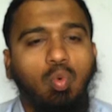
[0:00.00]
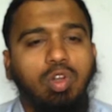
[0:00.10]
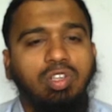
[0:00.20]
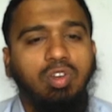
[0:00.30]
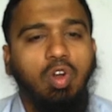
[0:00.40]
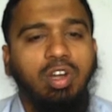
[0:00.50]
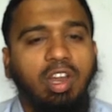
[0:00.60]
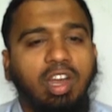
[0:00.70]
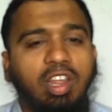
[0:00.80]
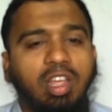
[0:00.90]
was not
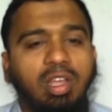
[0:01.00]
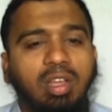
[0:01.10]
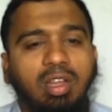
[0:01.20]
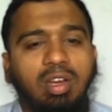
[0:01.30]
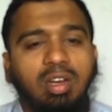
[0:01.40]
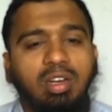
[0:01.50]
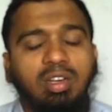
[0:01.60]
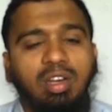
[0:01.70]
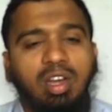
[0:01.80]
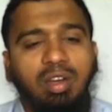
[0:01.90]
getting
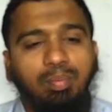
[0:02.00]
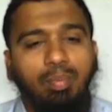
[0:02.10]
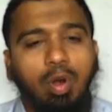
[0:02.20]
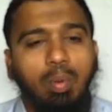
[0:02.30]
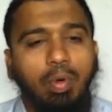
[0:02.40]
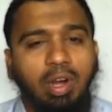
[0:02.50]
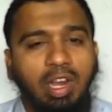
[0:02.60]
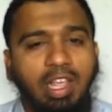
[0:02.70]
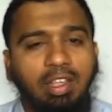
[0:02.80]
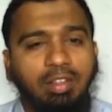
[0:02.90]

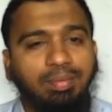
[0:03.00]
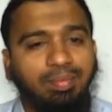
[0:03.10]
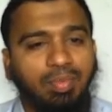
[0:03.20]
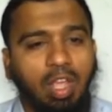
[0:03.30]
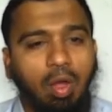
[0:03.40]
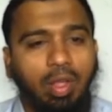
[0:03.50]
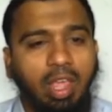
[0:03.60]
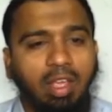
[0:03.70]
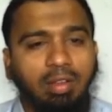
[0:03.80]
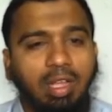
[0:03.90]
properly.
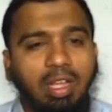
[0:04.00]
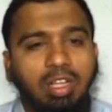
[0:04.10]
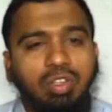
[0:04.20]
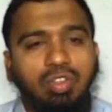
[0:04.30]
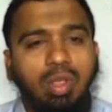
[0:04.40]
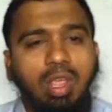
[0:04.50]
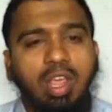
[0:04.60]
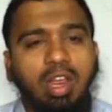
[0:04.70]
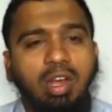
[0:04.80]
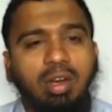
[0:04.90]
Okay, so
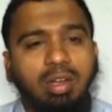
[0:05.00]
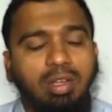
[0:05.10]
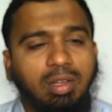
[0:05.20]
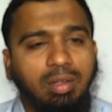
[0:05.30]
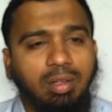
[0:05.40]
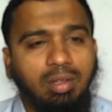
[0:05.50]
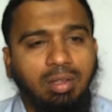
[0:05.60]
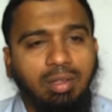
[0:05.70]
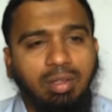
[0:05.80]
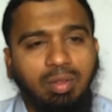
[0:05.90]
here
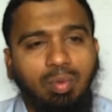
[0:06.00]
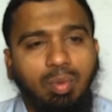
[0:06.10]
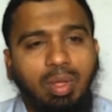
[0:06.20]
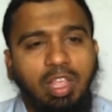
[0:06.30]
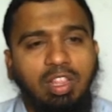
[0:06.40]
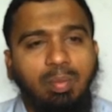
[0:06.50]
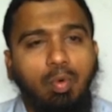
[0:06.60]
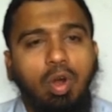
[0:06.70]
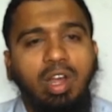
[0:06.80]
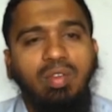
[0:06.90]
in the
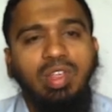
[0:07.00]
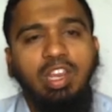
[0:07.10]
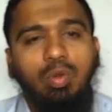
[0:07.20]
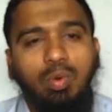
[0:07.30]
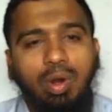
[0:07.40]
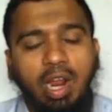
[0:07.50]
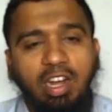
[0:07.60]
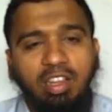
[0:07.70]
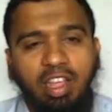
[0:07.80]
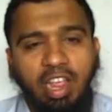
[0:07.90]
body we need to
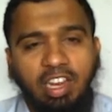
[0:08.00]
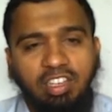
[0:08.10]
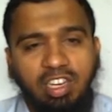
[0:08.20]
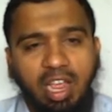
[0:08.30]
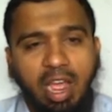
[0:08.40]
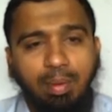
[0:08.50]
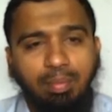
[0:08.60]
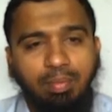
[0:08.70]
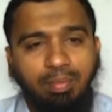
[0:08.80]
write the ng app.